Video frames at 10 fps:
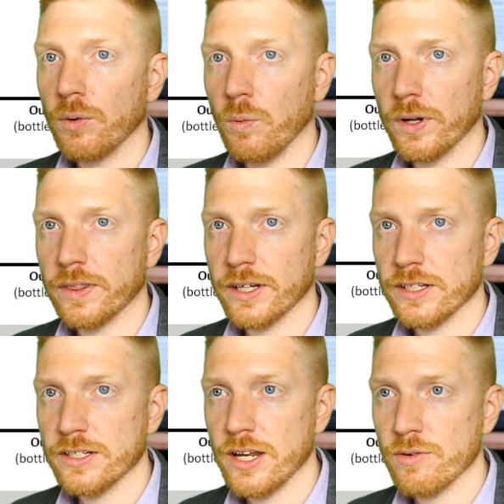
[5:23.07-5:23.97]
With the
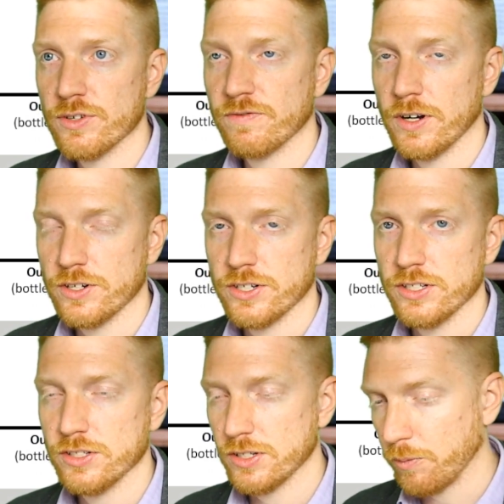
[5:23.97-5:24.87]
continuous
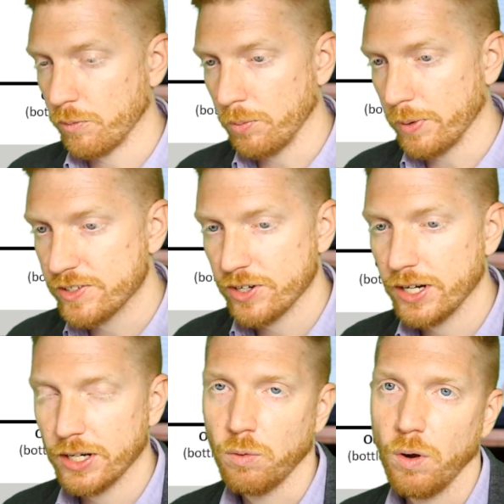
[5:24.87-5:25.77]
functions, and we'll be
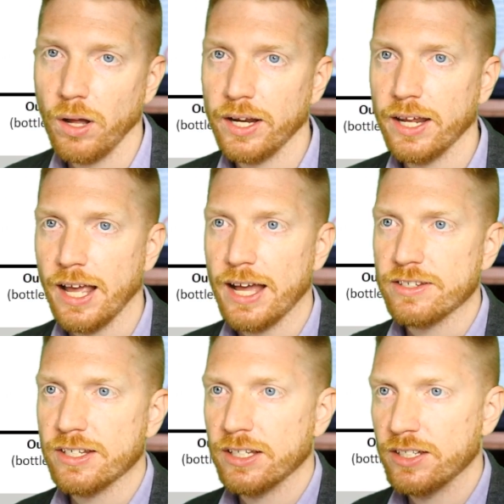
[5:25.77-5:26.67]
treating quantity
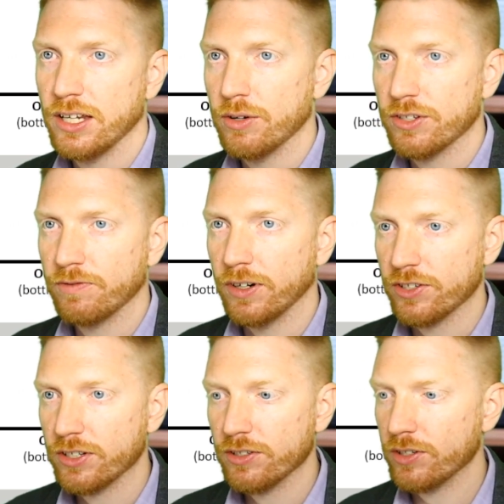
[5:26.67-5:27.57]
as a continuous function,